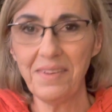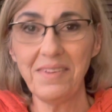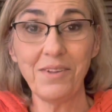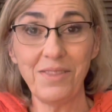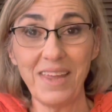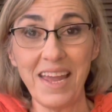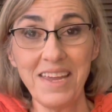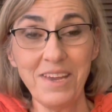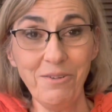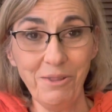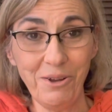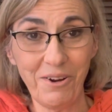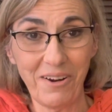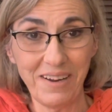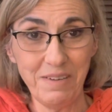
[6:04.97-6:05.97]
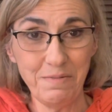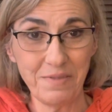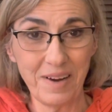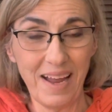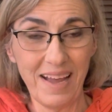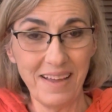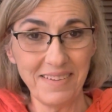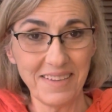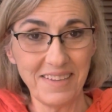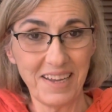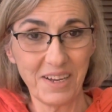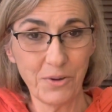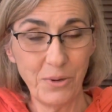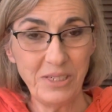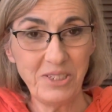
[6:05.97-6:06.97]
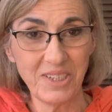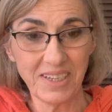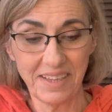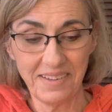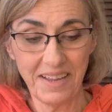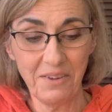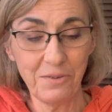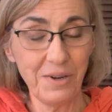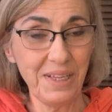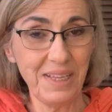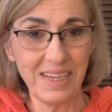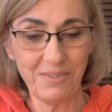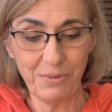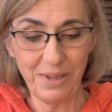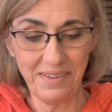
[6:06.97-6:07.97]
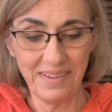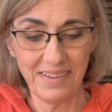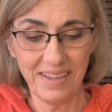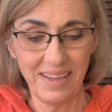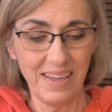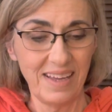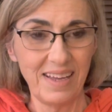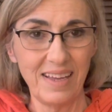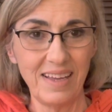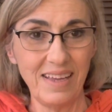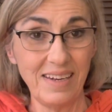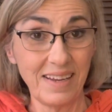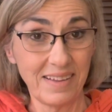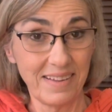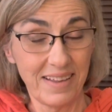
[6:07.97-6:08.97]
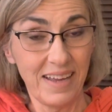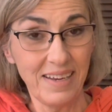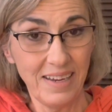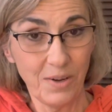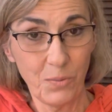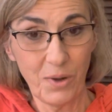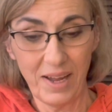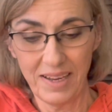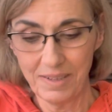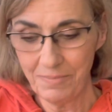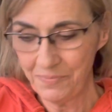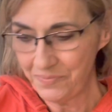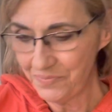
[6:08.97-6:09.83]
So thank you, Lori, for asking that question, because that really was an exciting one.